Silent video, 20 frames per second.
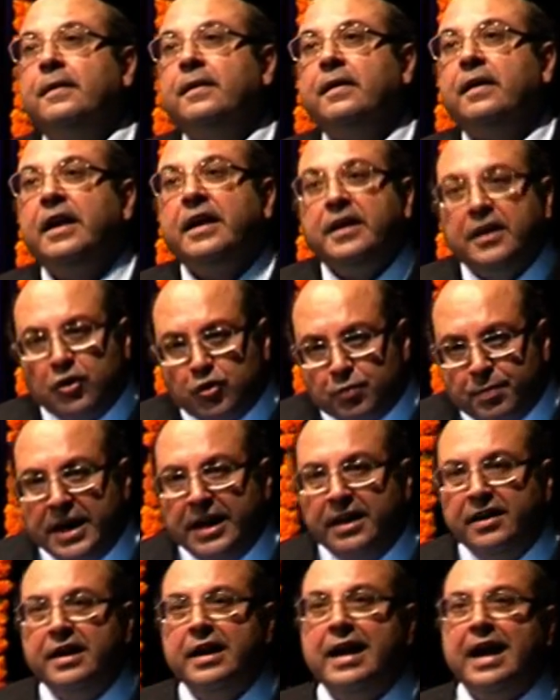It is
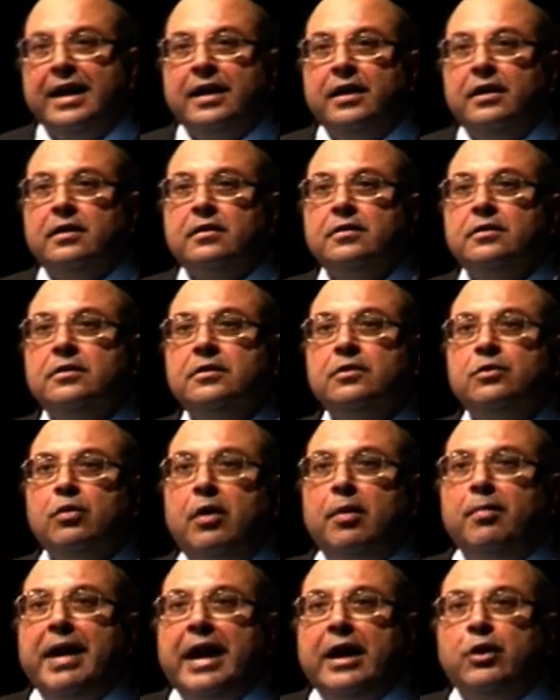being denied to
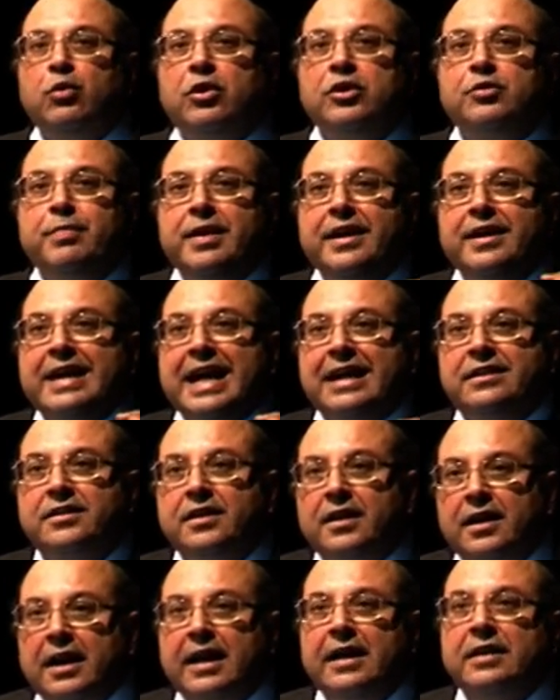a man who has been
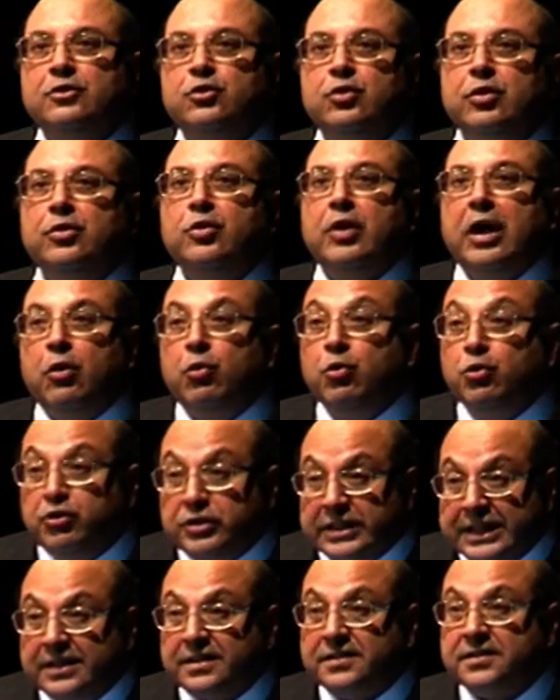naturalized and now who
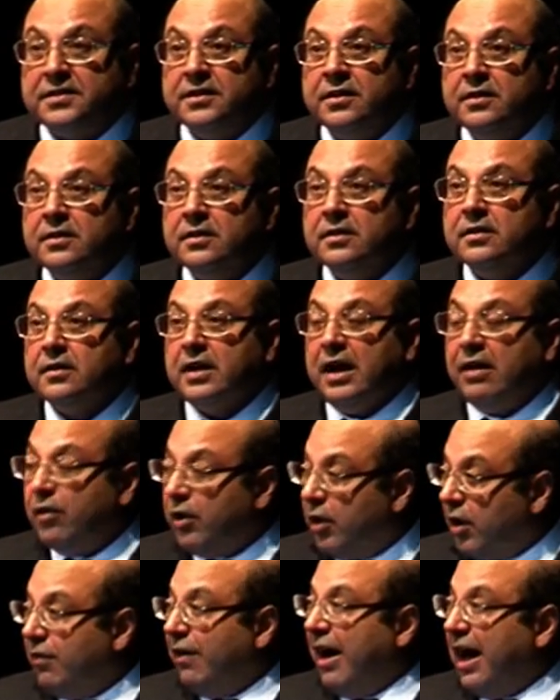seeks
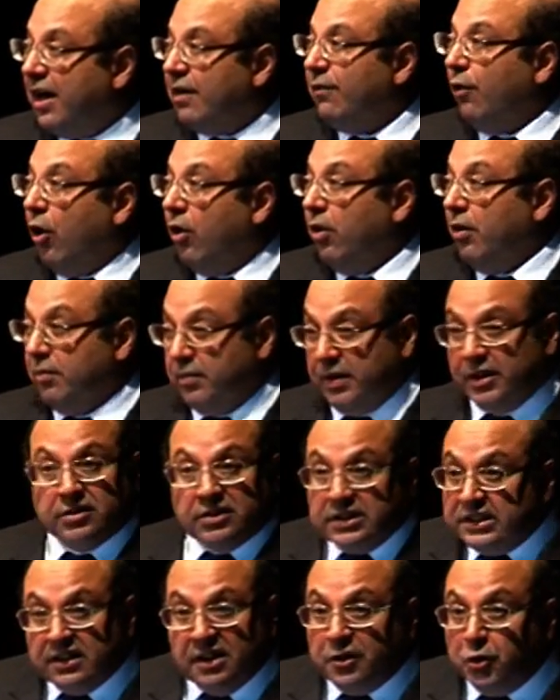cover of our law because
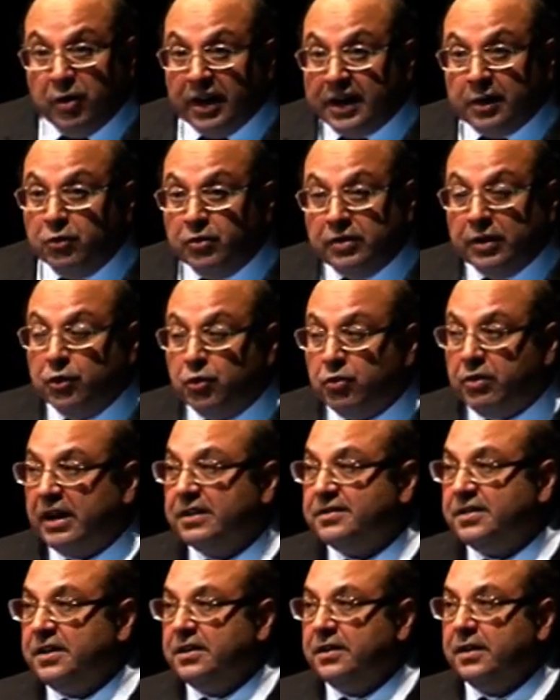he's a UK
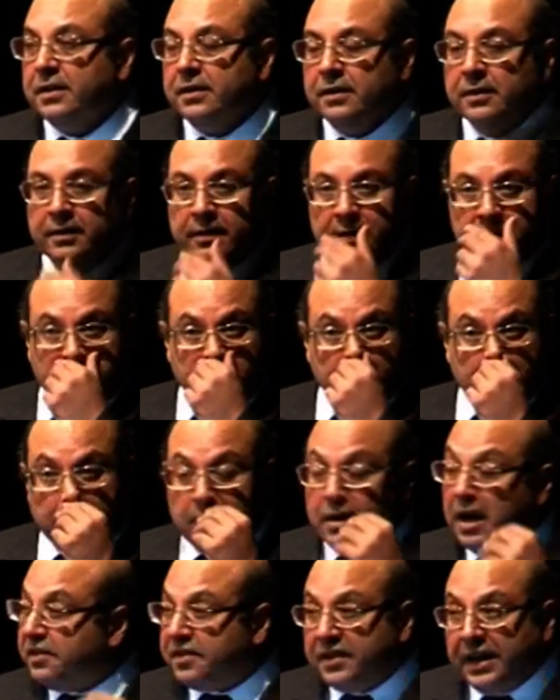citizen.
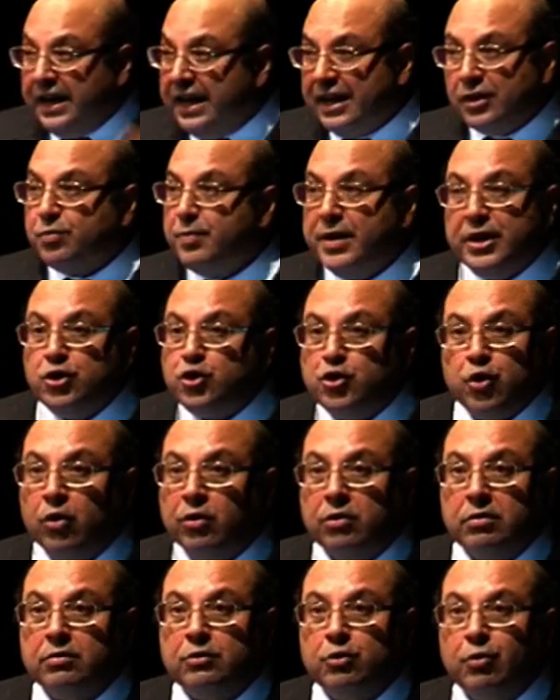Nothing has been
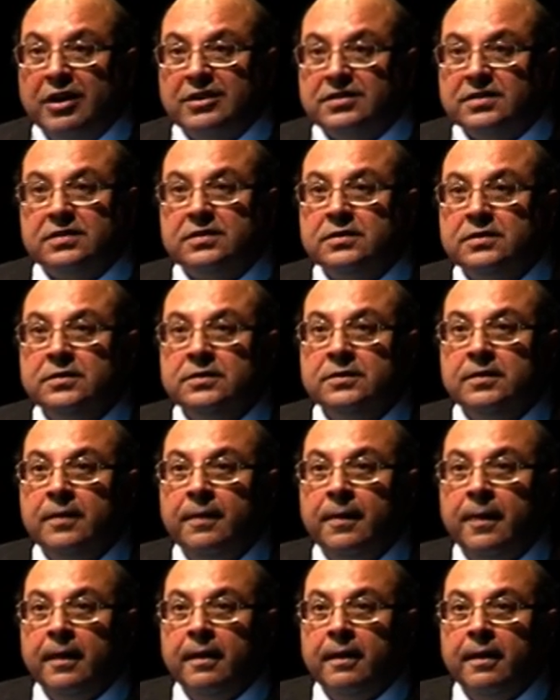shown to us.
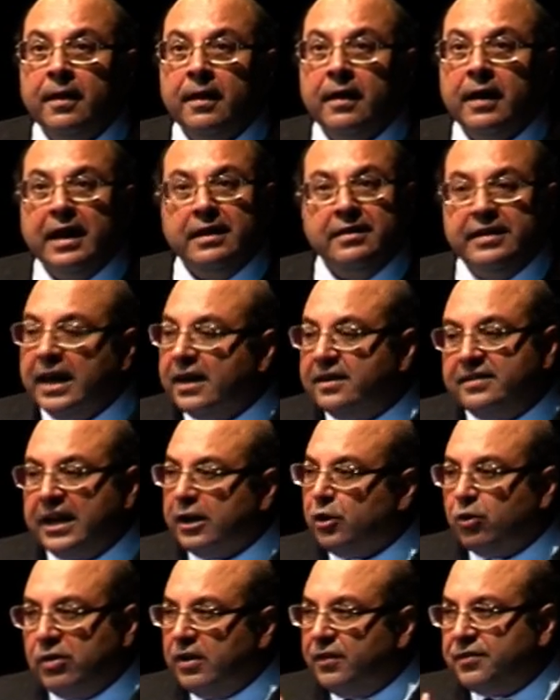And the
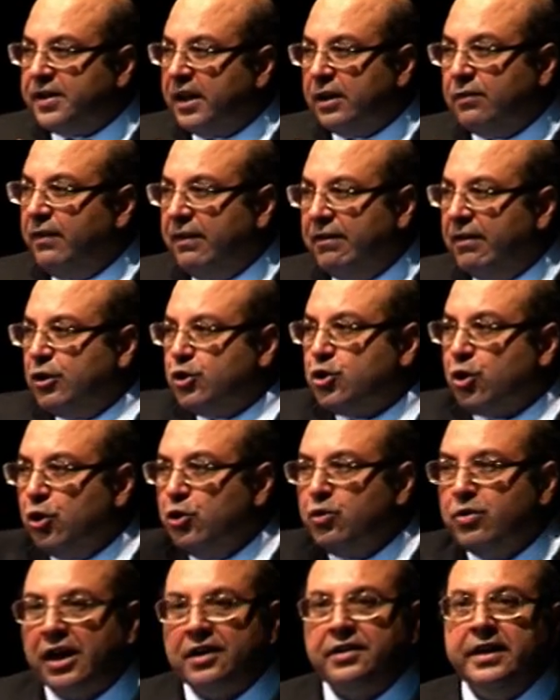executive said, we will show
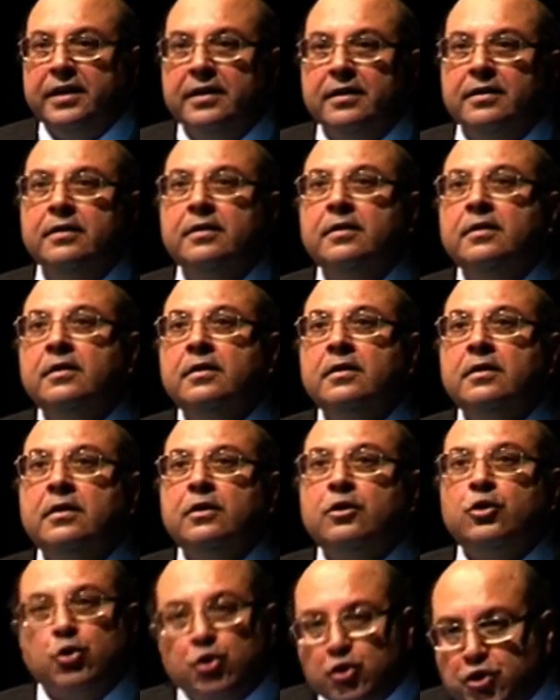you nothing to